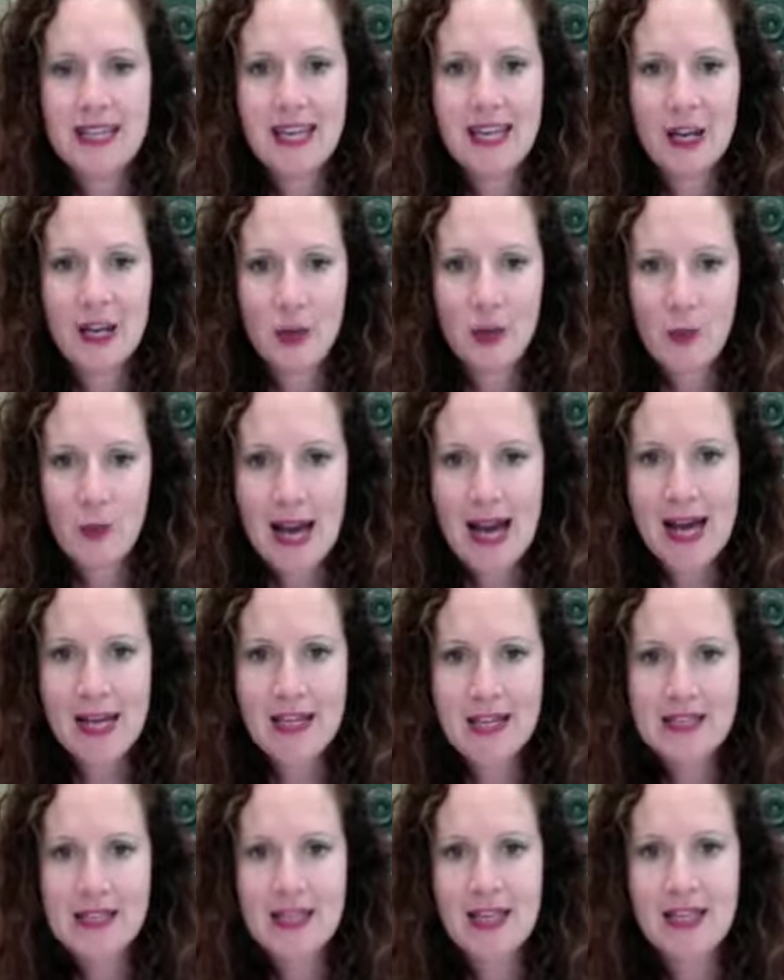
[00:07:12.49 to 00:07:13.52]

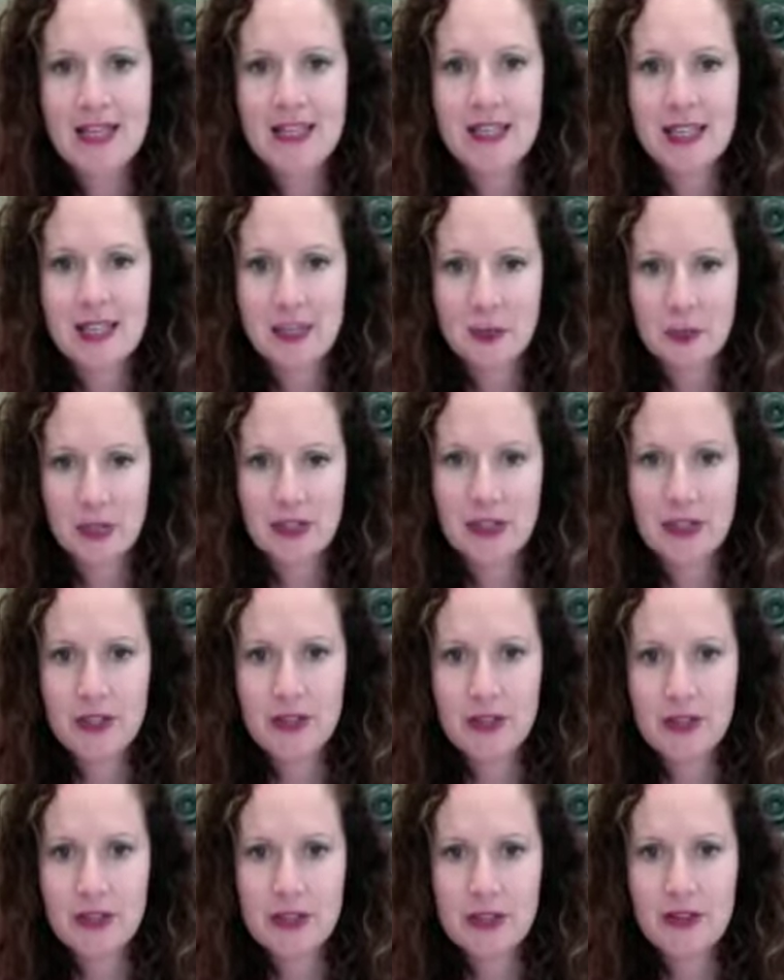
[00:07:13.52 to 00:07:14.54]
interact and gain
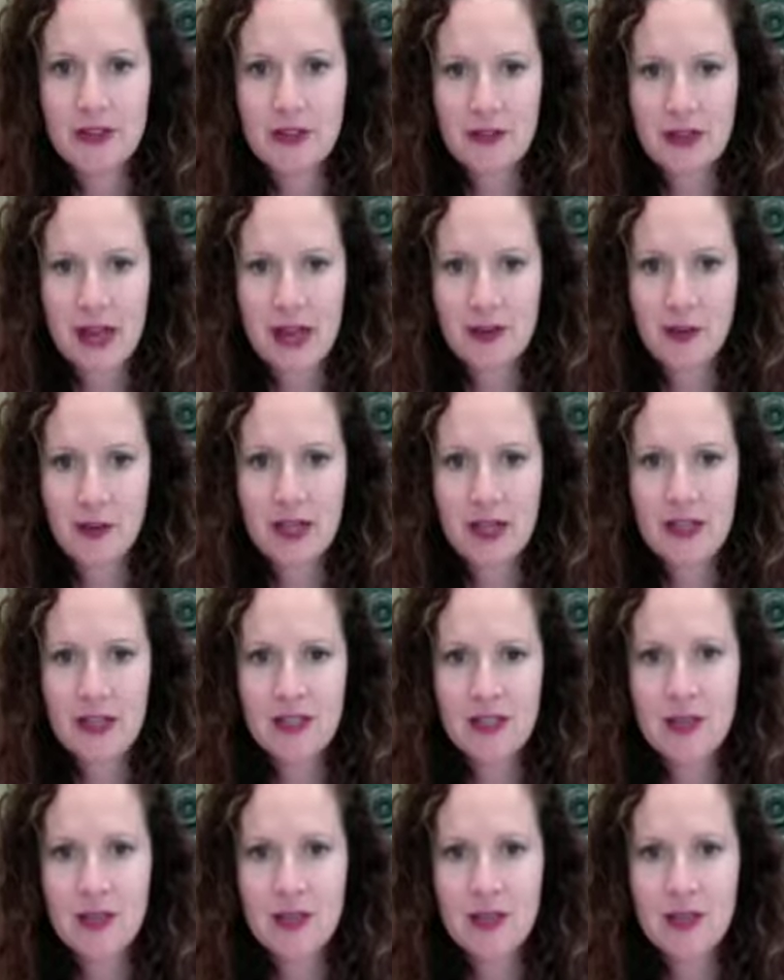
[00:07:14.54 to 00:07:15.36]
readers that way,